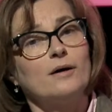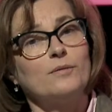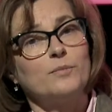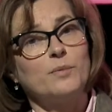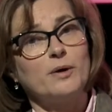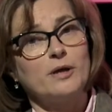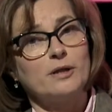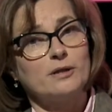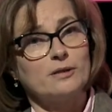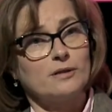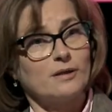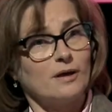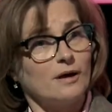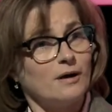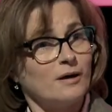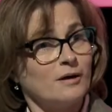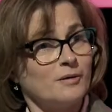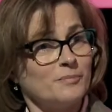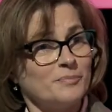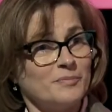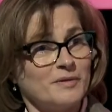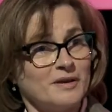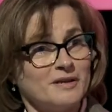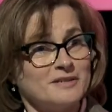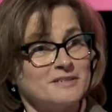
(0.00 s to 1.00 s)
Well,
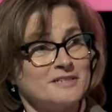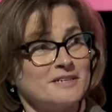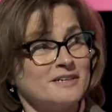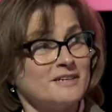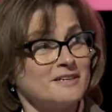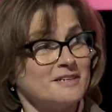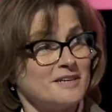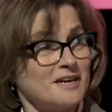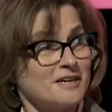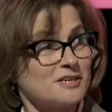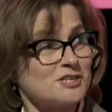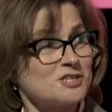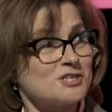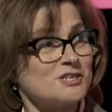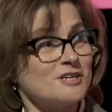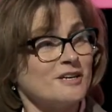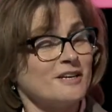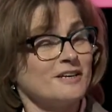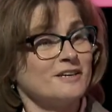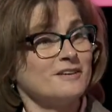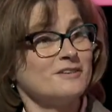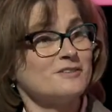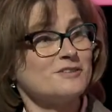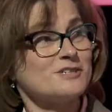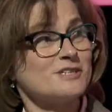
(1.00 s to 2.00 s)
it
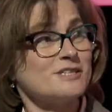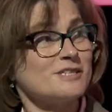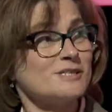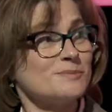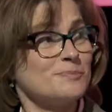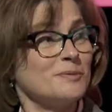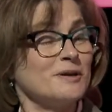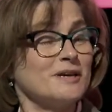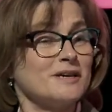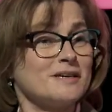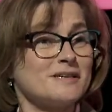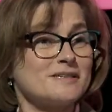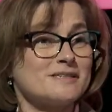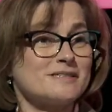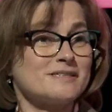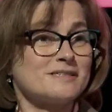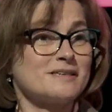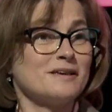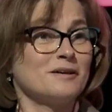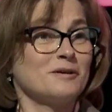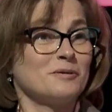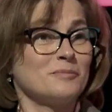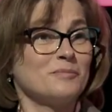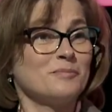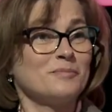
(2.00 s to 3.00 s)
actually, she speaks